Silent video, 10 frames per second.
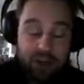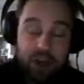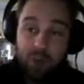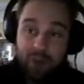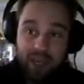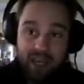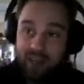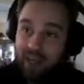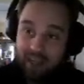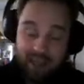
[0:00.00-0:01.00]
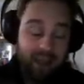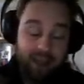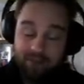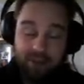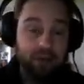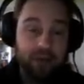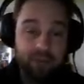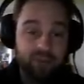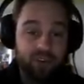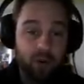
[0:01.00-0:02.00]
You know me, and I love video
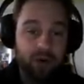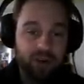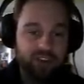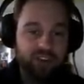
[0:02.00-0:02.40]
game stories,